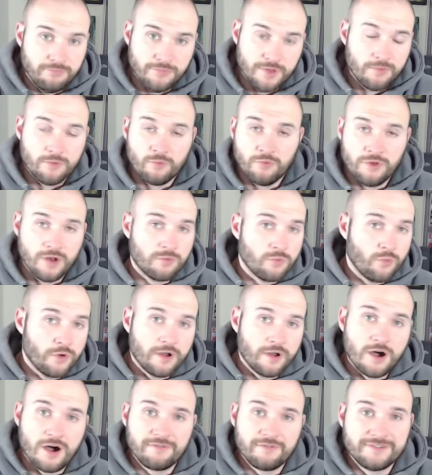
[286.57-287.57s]
number one
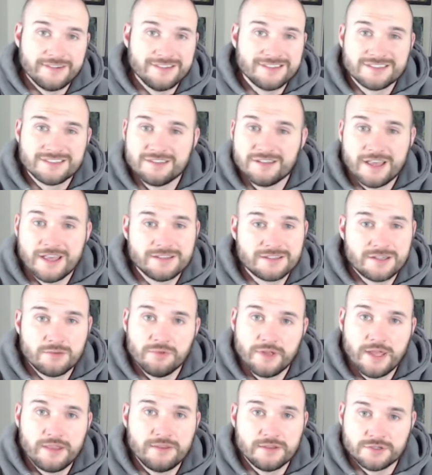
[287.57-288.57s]
offense in the N C
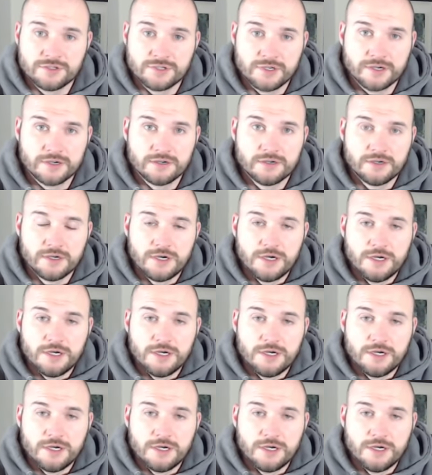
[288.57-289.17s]
double A this year.